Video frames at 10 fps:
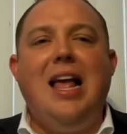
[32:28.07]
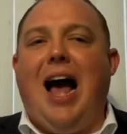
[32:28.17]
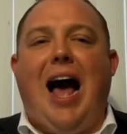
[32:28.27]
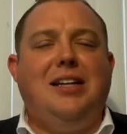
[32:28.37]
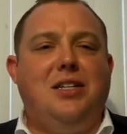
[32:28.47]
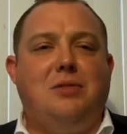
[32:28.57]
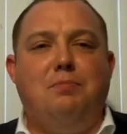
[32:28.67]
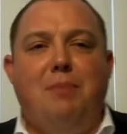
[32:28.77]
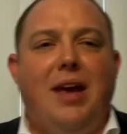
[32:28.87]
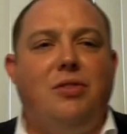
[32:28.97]
I just,
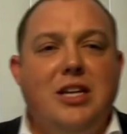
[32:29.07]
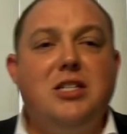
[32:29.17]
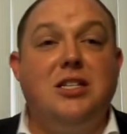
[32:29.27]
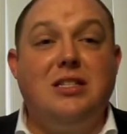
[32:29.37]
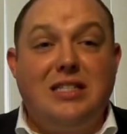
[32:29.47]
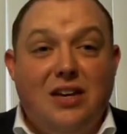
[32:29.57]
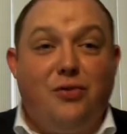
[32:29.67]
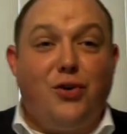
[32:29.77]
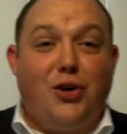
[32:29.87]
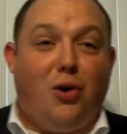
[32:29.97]
man, this is
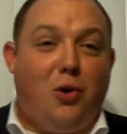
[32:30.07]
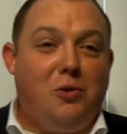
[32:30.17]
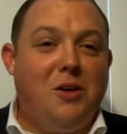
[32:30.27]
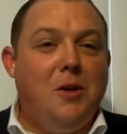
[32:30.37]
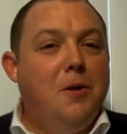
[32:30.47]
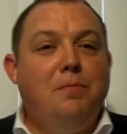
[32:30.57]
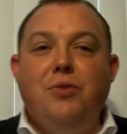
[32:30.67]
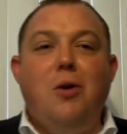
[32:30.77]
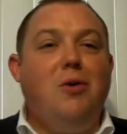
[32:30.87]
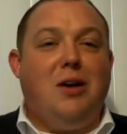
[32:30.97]
difficult.
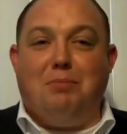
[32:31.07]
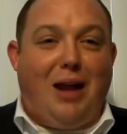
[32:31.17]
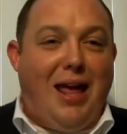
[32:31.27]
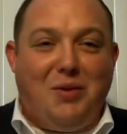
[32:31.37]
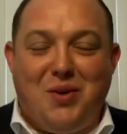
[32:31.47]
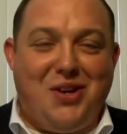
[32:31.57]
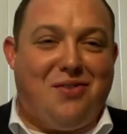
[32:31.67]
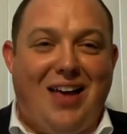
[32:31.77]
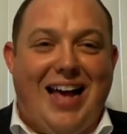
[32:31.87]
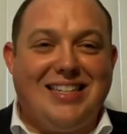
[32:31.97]
Don't complain when you're
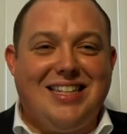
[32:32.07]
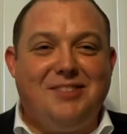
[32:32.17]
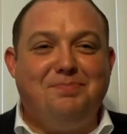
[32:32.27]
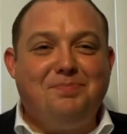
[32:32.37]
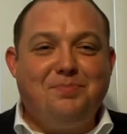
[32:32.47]
fasting.